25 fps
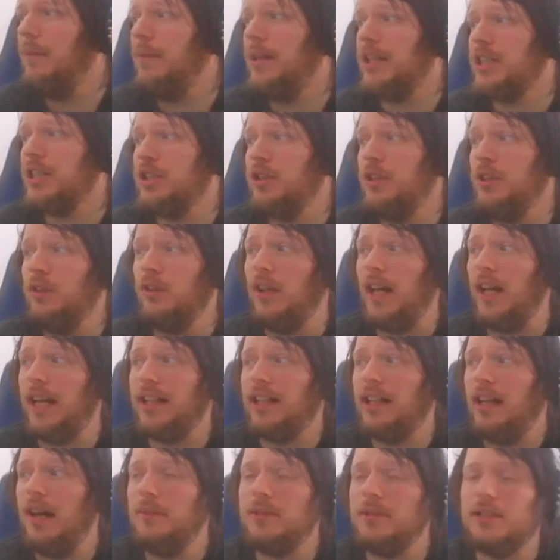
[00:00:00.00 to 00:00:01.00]
Make sure you like,
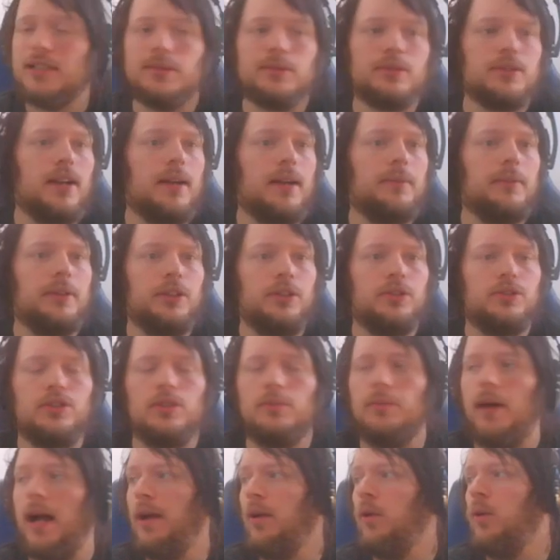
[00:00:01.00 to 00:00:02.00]
comment, subscribe on
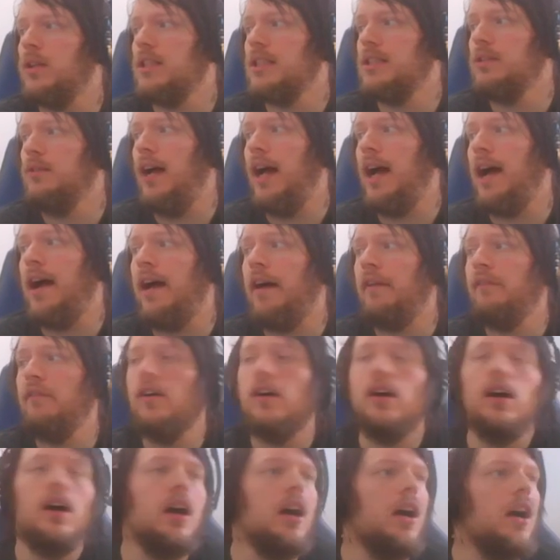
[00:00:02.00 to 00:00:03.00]
YouTube. I also have
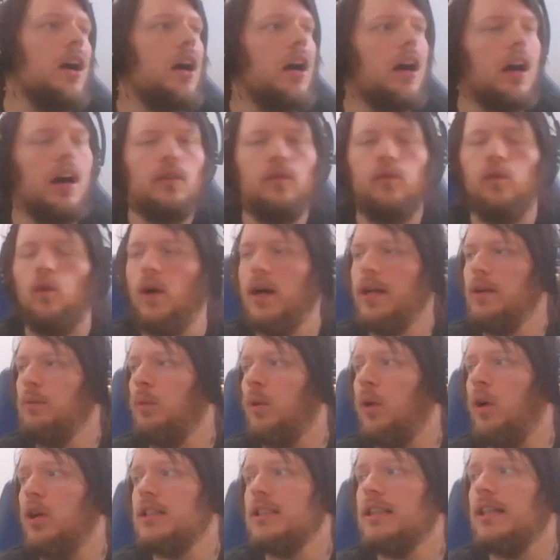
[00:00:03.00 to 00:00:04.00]

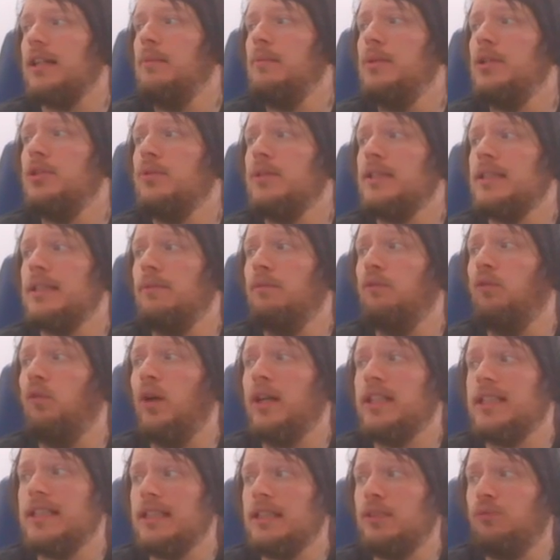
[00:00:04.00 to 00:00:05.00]
we're also going to be doing some
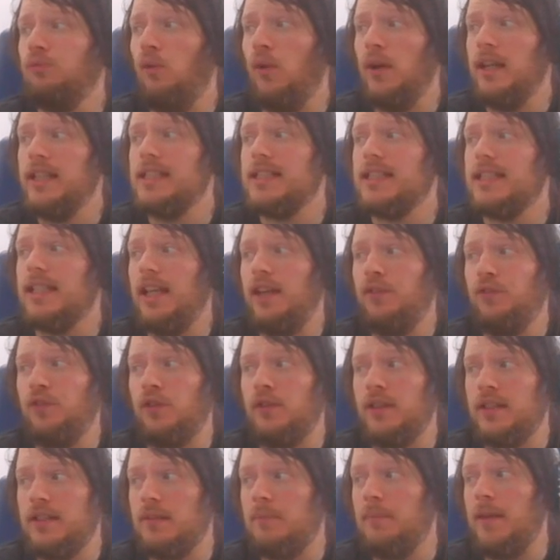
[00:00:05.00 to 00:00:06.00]
Voiceless Voice. If
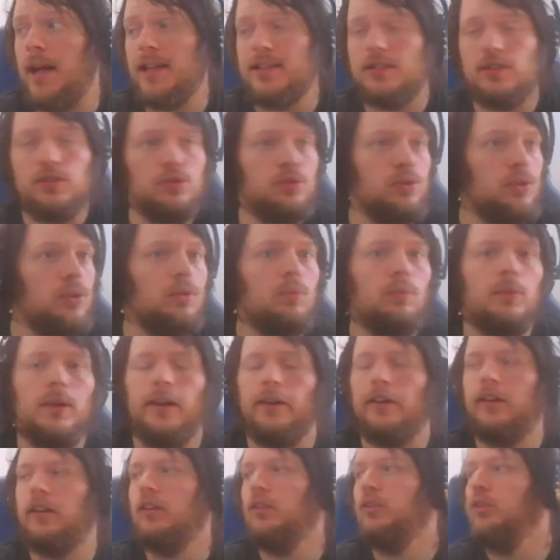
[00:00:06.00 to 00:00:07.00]
you're into Master Duel, we
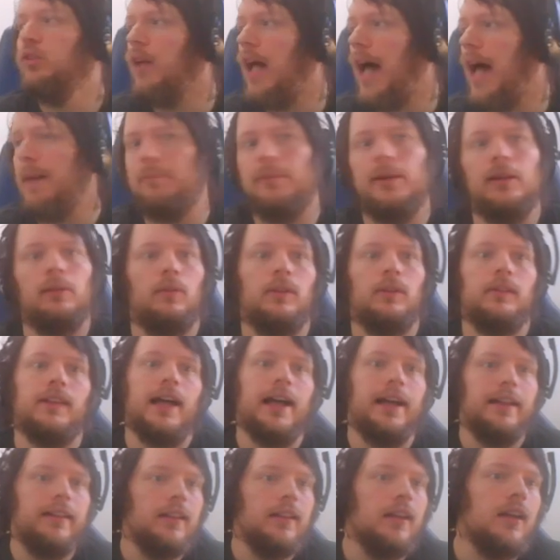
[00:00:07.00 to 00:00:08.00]
are clapping with
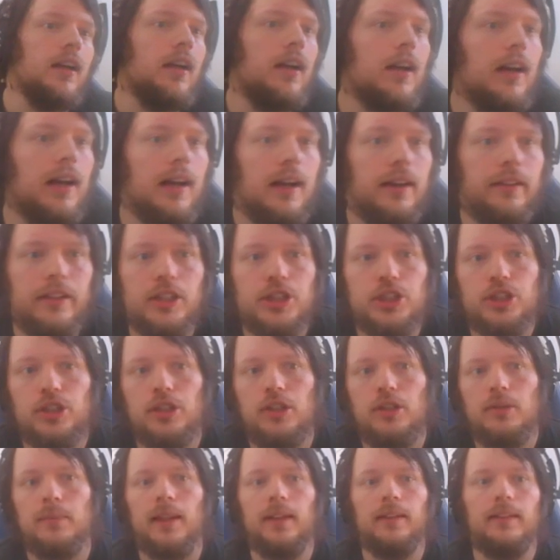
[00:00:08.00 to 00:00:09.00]
that. I'm going to show
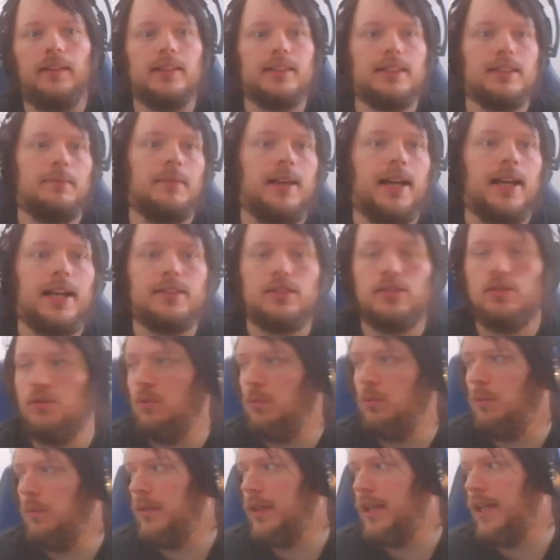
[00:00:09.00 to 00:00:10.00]
you my list in Master
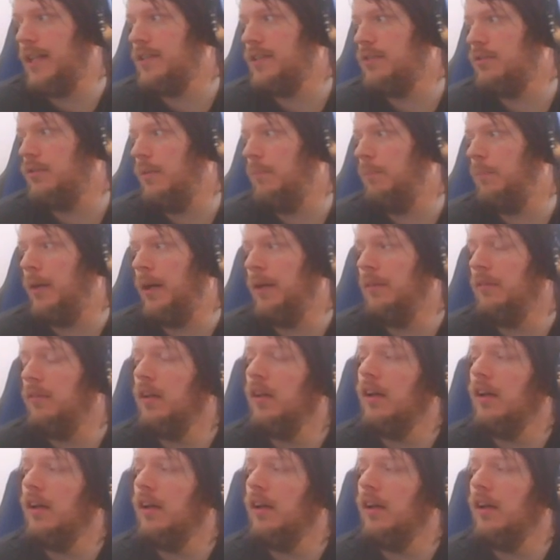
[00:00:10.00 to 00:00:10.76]
Duel when we get to it. But